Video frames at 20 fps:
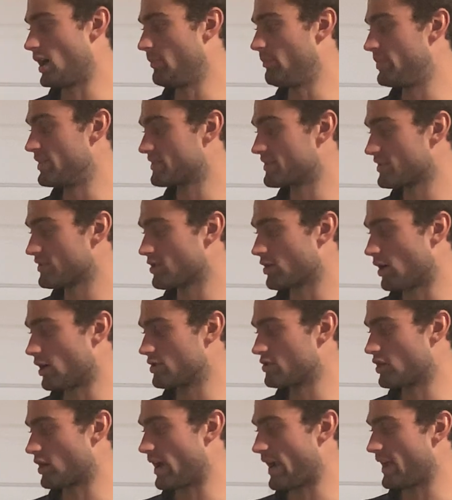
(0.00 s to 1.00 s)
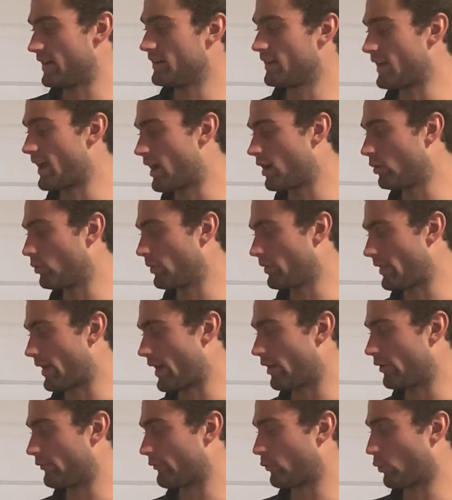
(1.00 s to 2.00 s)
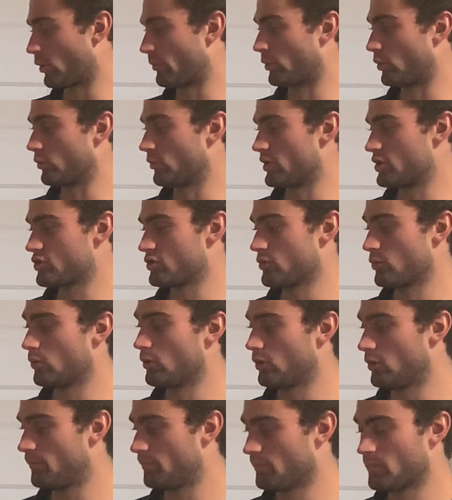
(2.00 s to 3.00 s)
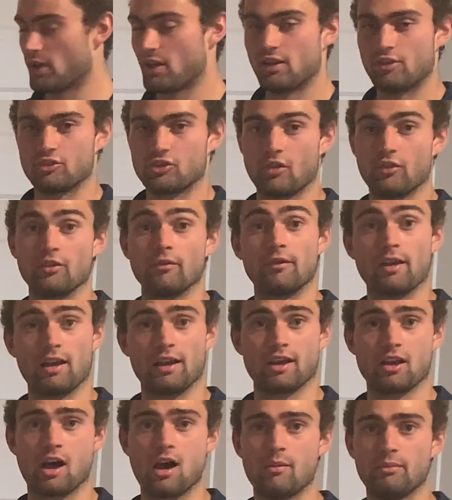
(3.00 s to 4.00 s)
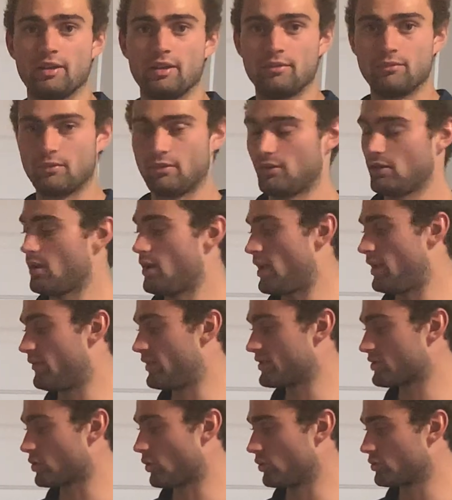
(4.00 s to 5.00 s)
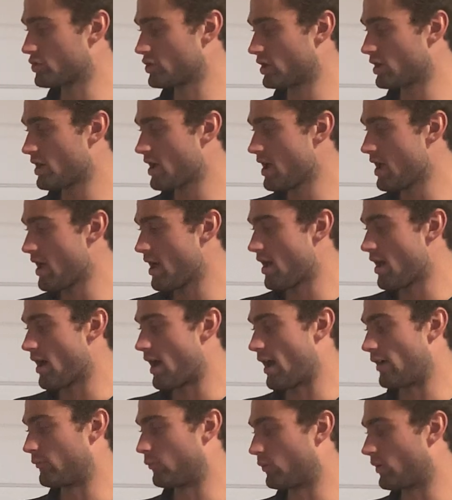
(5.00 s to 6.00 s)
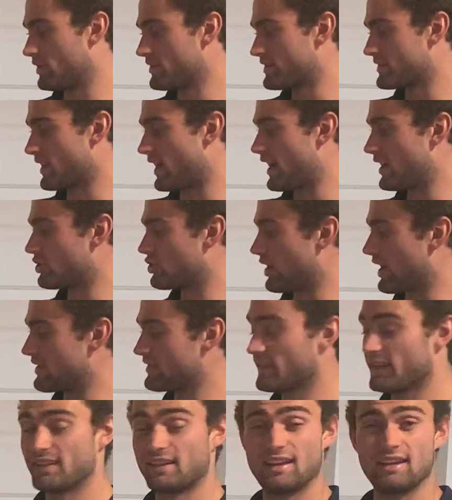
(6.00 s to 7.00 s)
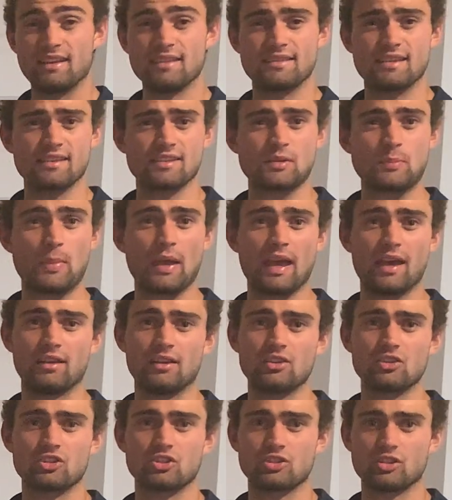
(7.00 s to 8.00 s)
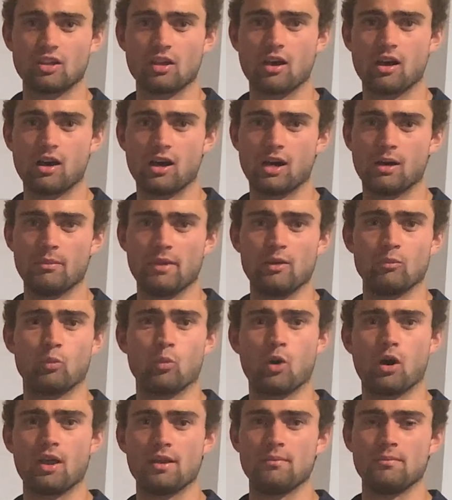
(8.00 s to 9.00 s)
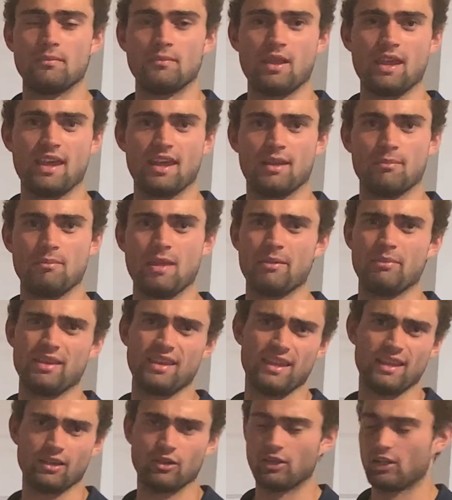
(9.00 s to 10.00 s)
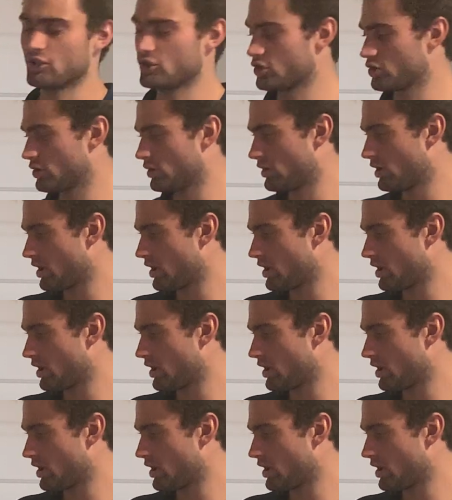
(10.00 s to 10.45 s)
Business cards are handed out without formal ritual, so they're very common in this culture. One side translated into Spanish and one and maybe English.